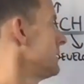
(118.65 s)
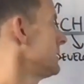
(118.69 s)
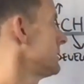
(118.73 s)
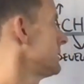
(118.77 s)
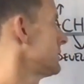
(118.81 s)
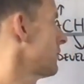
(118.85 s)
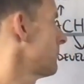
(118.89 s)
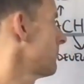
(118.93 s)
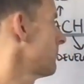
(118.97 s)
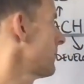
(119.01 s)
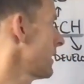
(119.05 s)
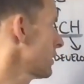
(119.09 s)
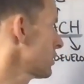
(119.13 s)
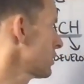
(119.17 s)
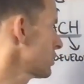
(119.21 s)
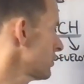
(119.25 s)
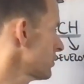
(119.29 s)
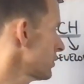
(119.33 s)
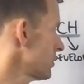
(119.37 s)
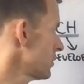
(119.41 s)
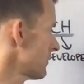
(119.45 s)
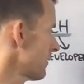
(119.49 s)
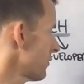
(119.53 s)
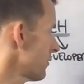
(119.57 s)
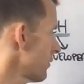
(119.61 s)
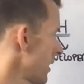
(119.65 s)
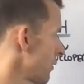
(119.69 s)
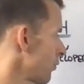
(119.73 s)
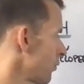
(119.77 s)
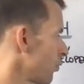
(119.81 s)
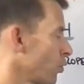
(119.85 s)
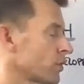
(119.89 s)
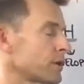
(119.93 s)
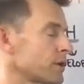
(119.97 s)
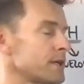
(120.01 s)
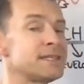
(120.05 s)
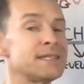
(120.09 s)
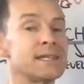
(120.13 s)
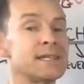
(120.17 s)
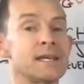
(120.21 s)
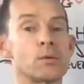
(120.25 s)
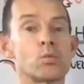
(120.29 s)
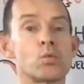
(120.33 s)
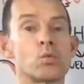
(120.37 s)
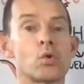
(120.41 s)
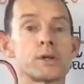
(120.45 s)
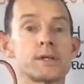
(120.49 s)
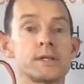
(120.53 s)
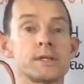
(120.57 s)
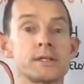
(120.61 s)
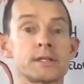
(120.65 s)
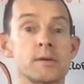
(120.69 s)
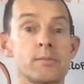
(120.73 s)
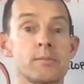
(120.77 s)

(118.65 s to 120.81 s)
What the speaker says: So make sure you're aware, what is it? What is the